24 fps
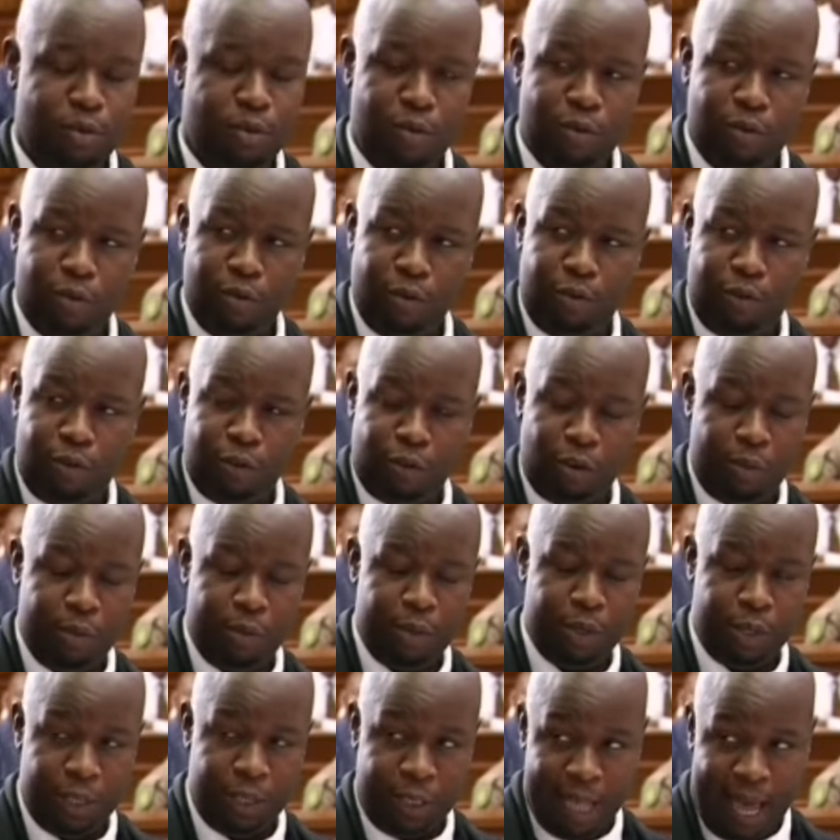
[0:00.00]
So
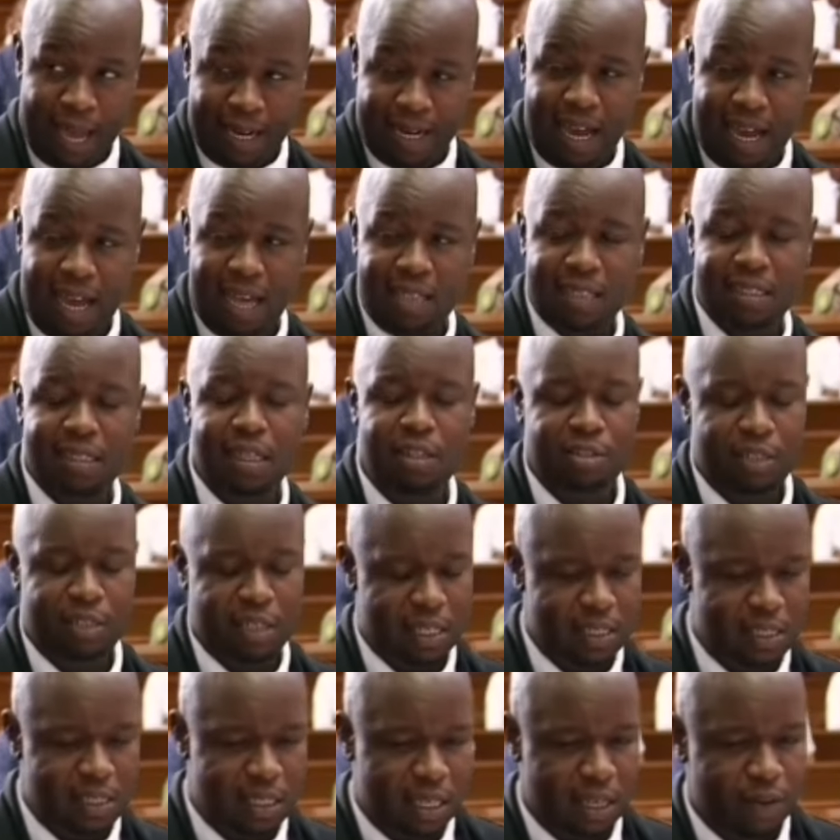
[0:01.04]
from that
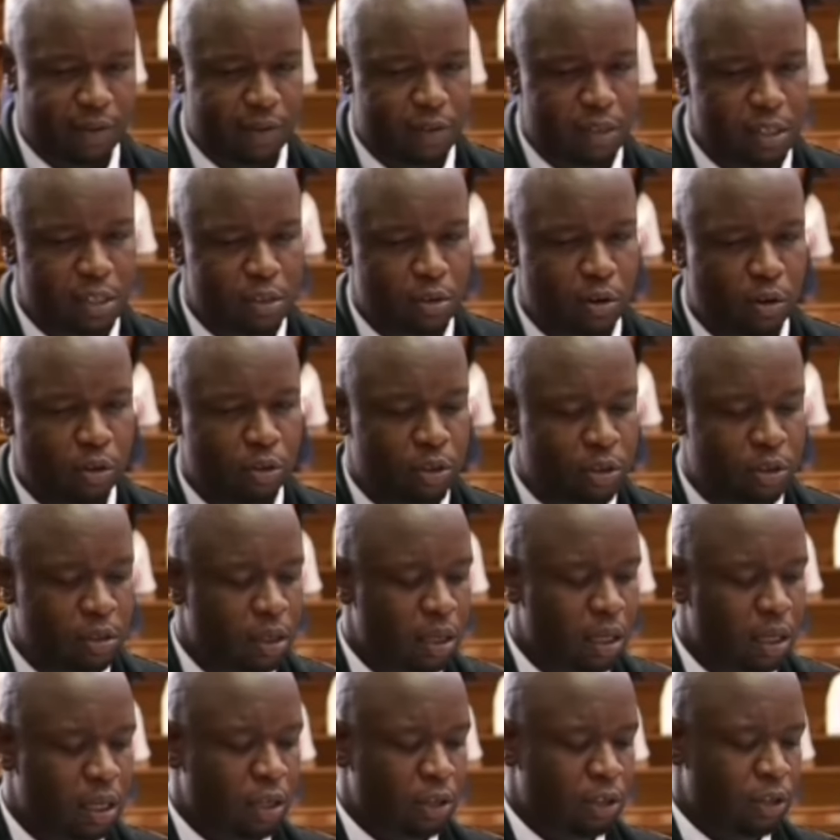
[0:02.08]
answer you just gave this
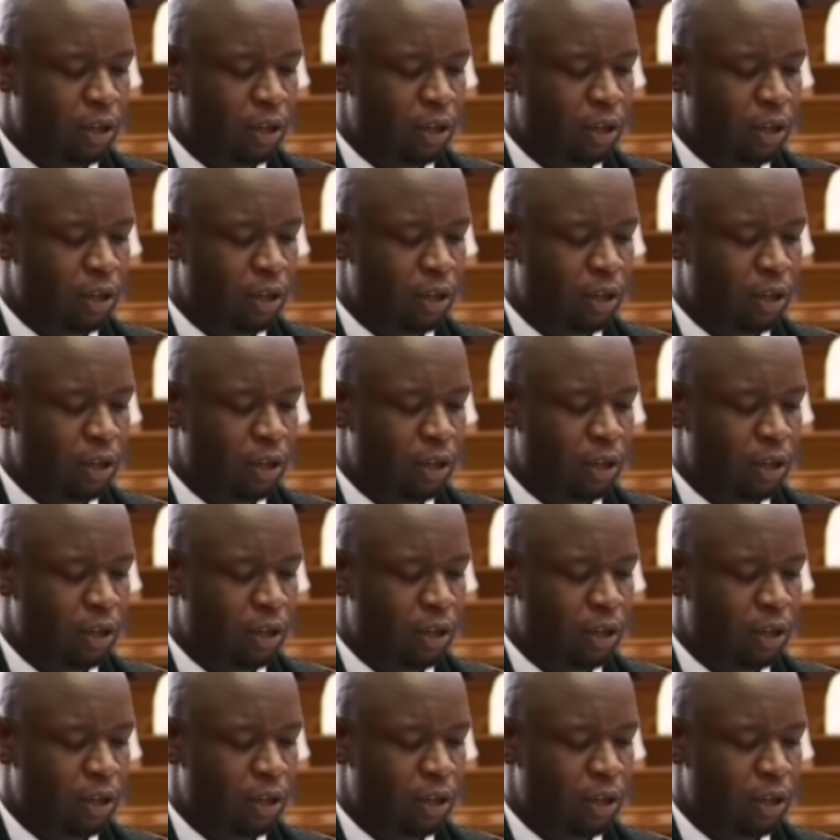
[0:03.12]
court,